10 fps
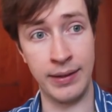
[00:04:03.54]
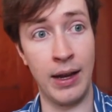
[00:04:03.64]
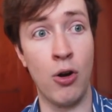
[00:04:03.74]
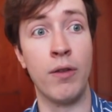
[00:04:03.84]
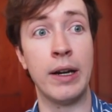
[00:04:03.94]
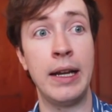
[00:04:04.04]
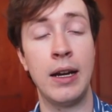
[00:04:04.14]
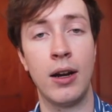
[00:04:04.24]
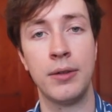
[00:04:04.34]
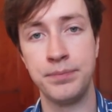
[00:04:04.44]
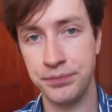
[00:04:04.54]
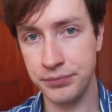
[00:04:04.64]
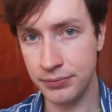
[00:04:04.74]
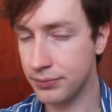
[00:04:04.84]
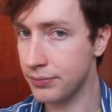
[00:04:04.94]
like over here,
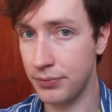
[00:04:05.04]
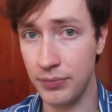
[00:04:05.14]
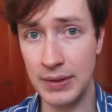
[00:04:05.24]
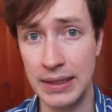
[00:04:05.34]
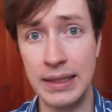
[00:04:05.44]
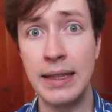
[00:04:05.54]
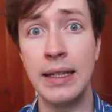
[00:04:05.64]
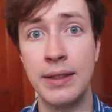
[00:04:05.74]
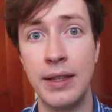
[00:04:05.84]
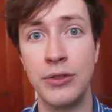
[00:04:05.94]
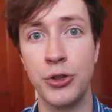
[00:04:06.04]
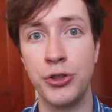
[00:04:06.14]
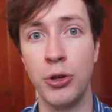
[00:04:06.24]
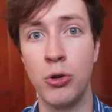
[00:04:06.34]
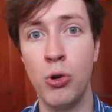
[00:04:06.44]
it thinks things are
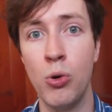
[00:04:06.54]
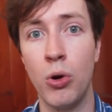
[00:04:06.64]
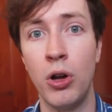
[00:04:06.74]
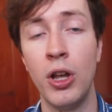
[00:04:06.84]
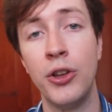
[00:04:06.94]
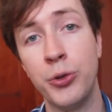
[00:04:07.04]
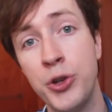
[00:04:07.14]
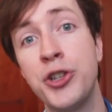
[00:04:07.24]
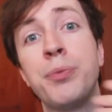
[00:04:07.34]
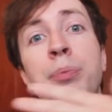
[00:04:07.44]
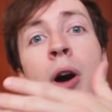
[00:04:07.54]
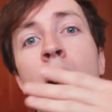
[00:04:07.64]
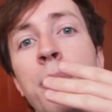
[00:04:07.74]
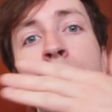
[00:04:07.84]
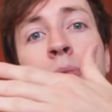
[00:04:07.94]
still cool, so it just
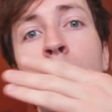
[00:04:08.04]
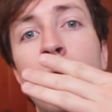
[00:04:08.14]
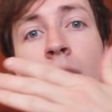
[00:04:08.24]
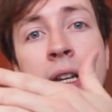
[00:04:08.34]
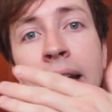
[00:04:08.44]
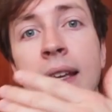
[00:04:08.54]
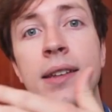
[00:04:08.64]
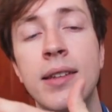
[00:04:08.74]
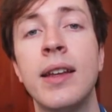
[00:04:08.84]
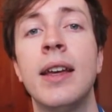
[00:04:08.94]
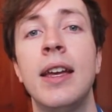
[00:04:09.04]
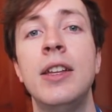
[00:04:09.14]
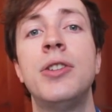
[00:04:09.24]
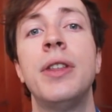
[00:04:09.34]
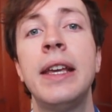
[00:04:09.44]
pumps more heat
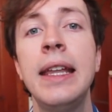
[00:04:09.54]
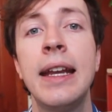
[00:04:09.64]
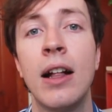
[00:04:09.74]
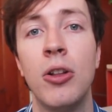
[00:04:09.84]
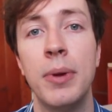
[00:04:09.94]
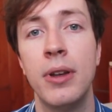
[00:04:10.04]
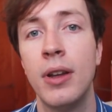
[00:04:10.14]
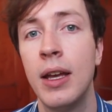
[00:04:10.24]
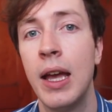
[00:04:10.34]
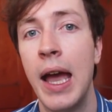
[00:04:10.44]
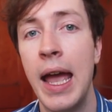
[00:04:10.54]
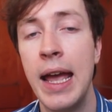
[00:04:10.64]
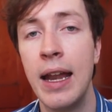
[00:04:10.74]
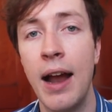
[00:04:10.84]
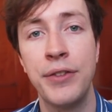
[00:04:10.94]
into the heating element.
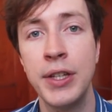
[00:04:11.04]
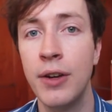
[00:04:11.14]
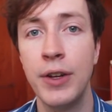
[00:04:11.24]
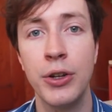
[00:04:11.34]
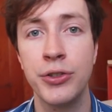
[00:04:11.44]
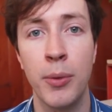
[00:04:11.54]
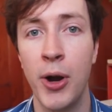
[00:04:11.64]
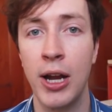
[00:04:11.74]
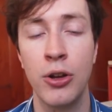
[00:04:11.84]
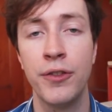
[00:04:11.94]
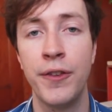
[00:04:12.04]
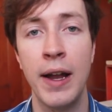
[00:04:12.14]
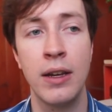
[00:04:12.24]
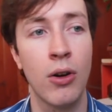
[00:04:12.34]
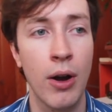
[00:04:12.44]
And I've seen a video somewhere, I couldn't
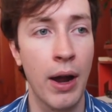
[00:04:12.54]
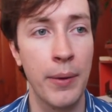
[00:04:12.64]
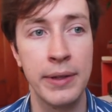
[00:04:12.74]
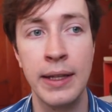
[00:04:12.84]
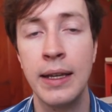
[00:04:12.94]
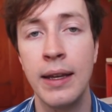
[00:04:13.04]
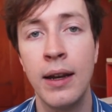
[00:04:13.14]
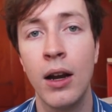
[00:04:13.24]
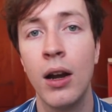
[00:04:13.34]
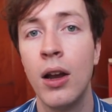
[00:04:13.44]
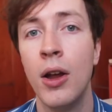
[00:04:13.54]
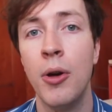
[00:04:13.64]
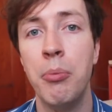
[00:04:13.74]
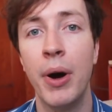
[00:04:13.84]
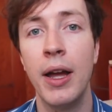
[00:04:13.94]
find it or I would link it here,
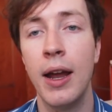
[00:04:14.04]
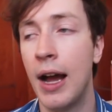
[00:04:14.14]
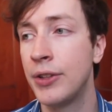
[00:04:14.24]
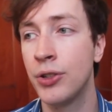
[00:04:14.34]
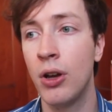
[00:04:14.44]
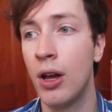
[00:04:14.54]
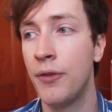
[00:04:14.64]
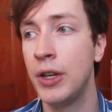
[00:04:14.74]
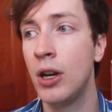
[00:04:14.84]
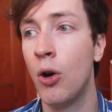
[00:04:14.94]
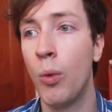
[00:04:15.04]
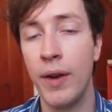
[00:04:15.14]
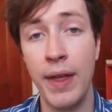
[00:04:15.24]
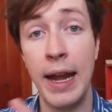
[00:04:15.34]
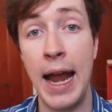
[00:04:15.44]
but I saw a video
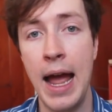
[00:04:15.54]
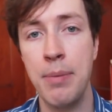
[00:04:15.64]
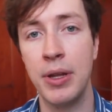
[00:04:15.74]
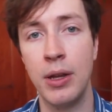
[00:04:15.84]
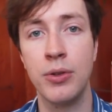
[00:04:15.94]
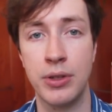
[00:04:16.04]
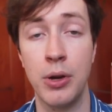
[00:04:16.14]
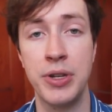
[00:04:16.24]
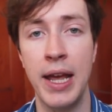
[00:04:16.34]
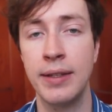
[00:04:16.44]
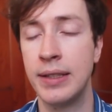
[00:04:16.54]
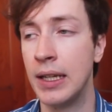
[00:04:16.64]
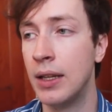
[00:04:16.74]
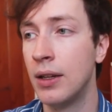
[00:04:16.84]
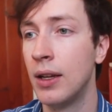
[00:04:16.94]
where that happened. They were, they were testing
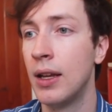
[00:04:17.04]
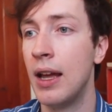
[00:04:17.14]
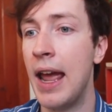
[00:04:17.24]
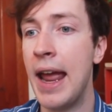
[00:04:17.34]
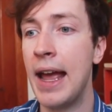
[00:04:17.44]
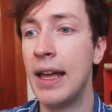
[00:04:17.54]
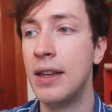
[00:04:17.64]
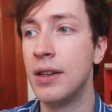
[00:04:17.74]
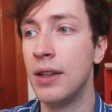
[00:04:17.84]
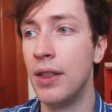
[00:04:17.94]
it, and